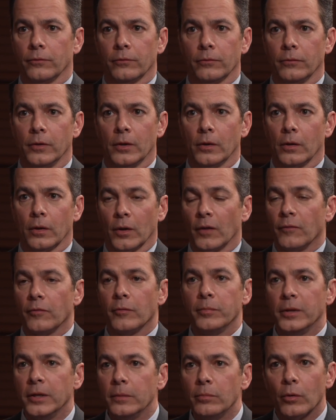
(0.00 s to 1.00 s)
you know, I love the
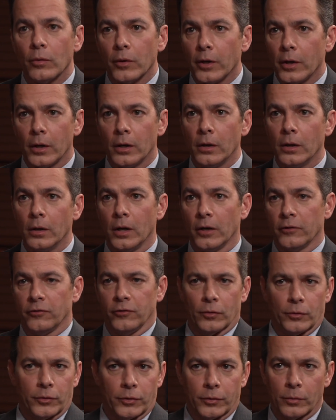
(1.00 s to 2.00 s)
people there. I
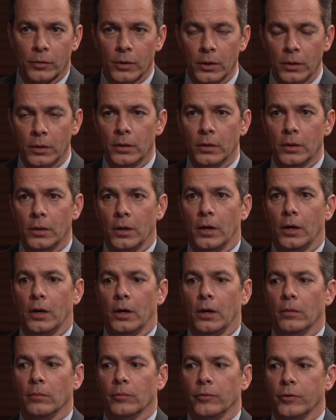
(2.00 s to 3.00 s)
still do.
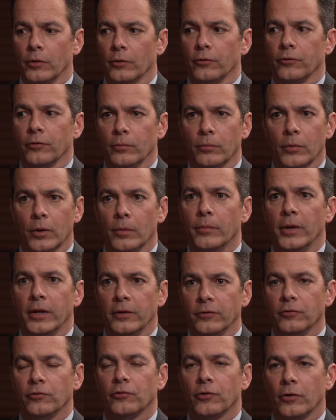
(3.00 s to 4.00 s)
Um, there are some
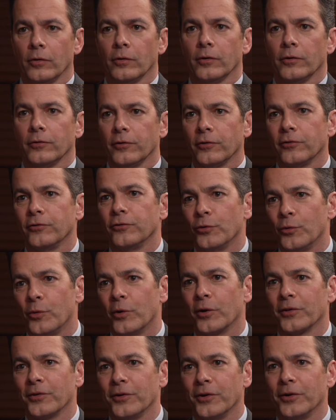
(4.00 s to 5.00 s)
amazing journalists that still
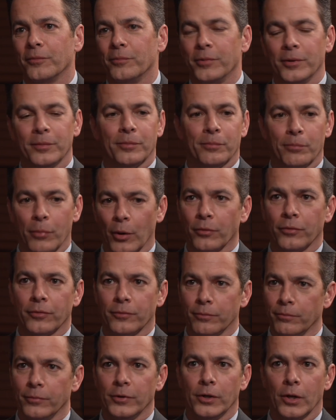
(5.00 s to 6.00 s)
work there, people, both
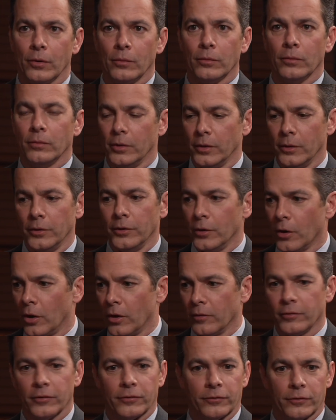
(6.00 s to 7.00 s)
you know in the
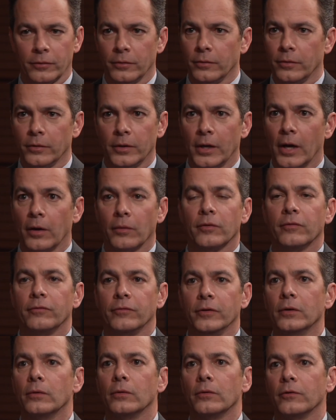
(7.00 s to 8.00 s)
office and, and out in the
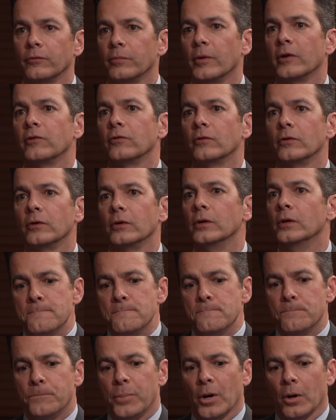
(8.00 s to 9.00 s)
field, especially.
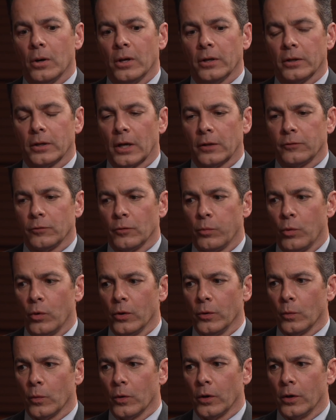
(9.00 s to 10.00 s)
But it got to a
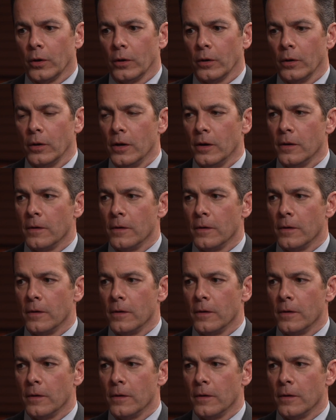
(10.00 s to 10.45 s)
point where